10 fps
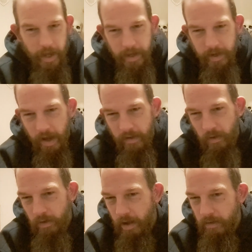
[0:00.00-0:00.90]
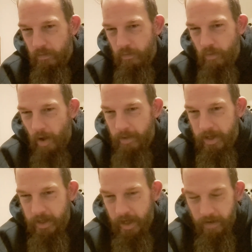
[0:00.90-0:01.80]
You know, all those
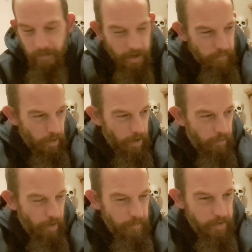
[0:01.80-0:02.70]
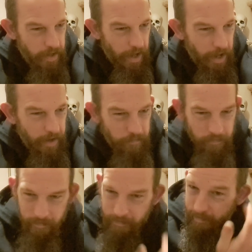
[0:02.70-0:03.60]
rubbish TV programs you get,
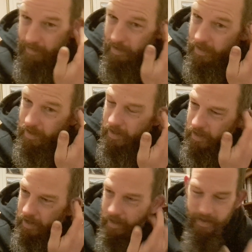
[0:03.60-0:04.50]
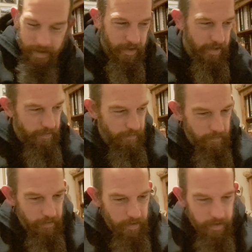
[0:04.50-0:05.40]
like
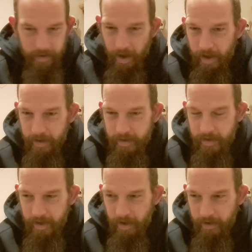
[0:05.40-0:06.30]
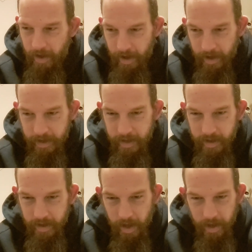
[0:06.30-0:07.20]
Dancing on
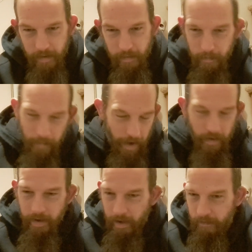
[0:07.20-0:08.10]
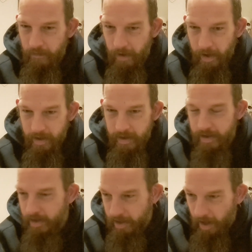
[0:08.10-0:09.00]
Ice, Married at
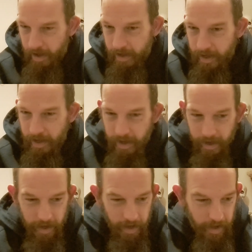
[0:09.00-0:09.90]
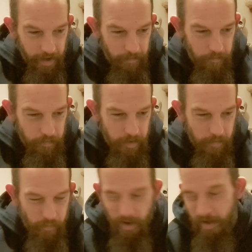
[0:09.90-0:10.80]
First Sight,
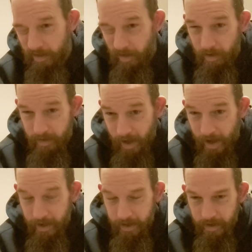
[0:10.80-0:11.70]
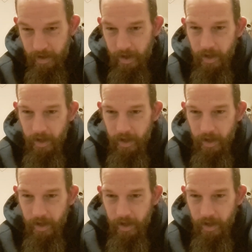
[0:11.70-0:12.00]
Britain's Got Talent,